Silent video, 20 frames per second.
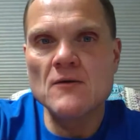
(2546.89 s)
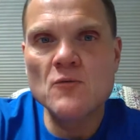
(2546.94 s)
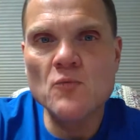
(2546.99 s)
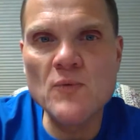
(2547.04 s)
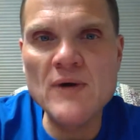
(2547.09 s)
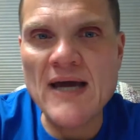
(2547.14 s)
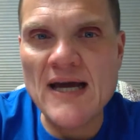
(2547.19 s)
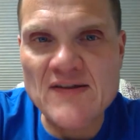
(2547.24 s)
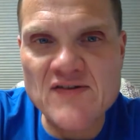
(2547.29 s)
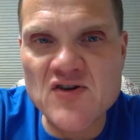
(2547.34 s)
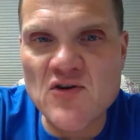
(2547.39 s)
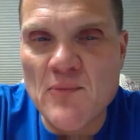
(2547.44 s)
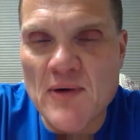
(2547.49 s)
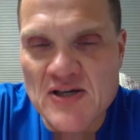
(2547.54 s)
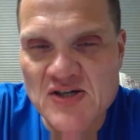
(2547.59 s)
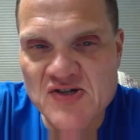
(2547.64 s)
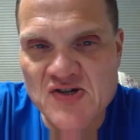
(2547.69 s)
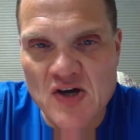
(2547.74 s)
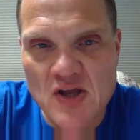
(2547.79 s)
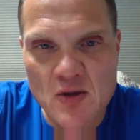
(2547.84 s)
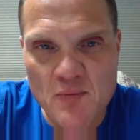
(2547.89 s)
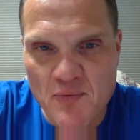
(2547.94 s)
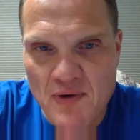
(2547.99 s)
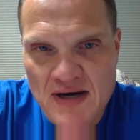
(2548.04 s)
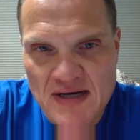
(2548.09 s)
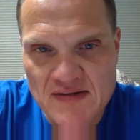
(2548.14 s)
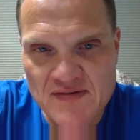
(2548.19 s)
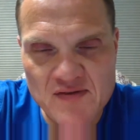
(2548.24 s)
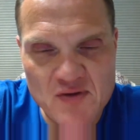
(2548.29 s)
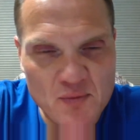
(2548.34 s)
We got too much
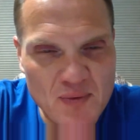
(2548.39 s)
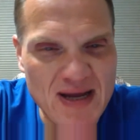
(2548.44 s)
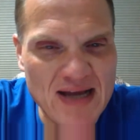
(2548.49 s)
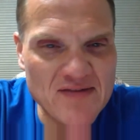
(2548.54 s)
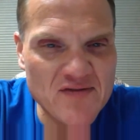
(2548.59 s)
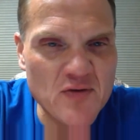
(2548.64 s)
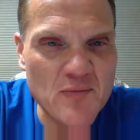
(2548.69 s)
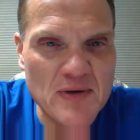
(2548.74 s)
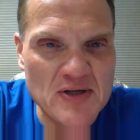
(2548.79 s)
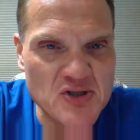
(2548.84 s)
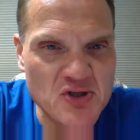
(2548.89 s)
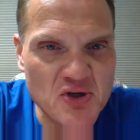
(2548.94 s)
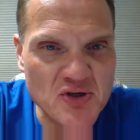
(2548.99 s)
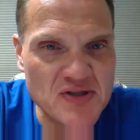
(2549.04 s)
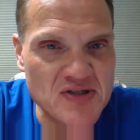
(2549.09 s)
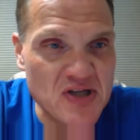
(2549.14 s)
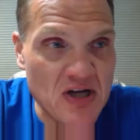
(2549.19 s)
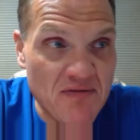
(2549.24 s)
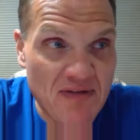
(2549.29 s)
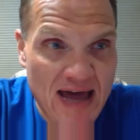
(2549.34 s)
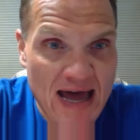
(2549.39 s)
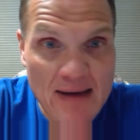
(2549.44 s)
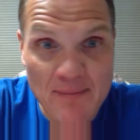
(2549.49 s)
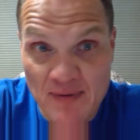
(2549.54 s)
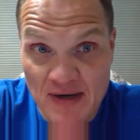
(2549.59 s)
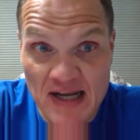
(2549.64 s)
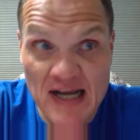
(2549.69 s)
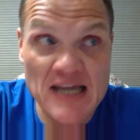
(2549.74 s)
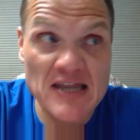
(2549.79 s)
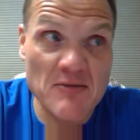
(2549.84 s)
celebrating to do. We got too much good stuff
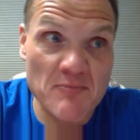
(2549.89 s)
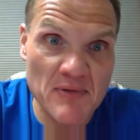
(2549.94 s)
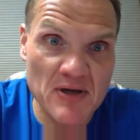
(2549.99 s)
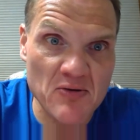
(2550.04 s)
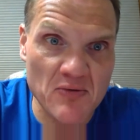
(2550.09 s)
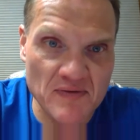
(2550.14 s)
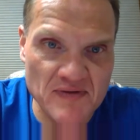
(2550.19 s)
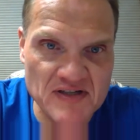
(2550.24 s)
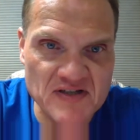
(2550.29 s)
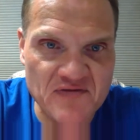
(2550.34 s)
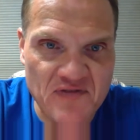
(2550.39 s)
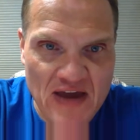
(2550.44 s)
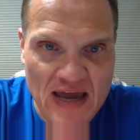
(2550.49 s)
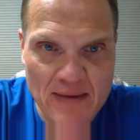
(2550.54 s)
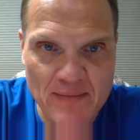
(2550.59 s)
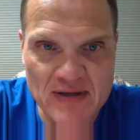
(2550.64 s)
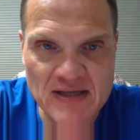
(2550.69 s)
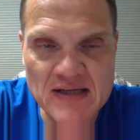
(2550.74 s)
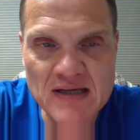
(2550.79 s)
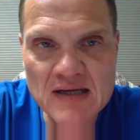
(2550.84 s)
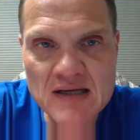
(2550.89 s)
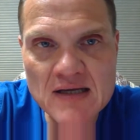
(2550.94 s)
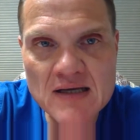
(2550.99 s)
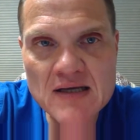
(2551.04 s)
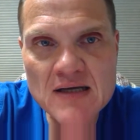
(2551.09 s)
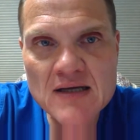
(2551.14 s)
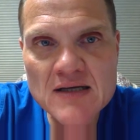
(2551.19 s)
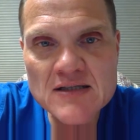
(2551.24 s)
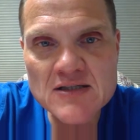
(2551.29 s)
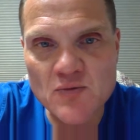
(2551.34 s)
happening in the middle of this famine
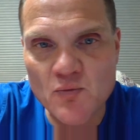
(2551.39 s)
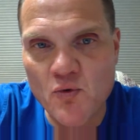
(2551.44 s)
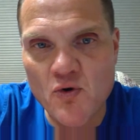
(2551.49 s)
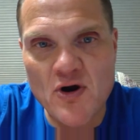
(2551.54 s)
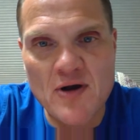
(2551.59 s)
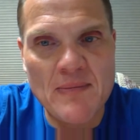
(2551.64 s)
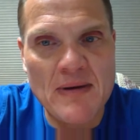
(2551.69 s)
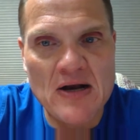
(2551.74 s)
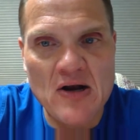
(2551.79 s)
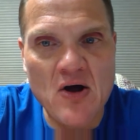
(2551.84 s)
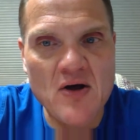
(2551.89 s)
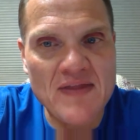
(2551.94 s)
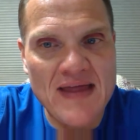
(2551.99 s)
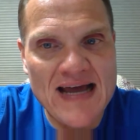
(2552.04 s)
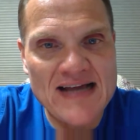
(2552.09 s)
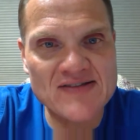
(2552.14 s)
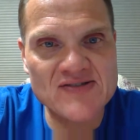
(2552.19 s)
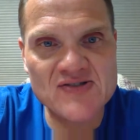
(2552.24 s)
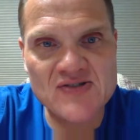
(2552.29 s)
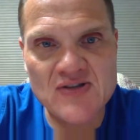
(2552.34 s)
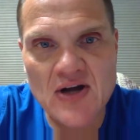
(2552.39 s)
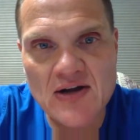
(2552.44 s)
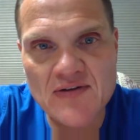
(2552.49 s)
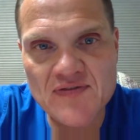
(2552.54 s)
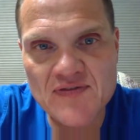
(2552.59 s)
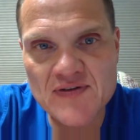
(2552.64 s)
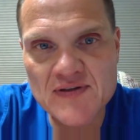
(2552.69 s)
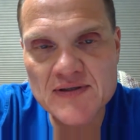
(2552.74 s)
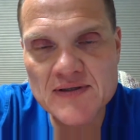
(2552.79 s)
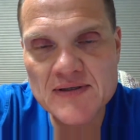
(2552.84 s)
to worry about all that
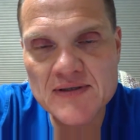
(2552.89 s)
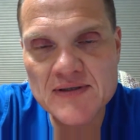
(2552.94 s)
stuff.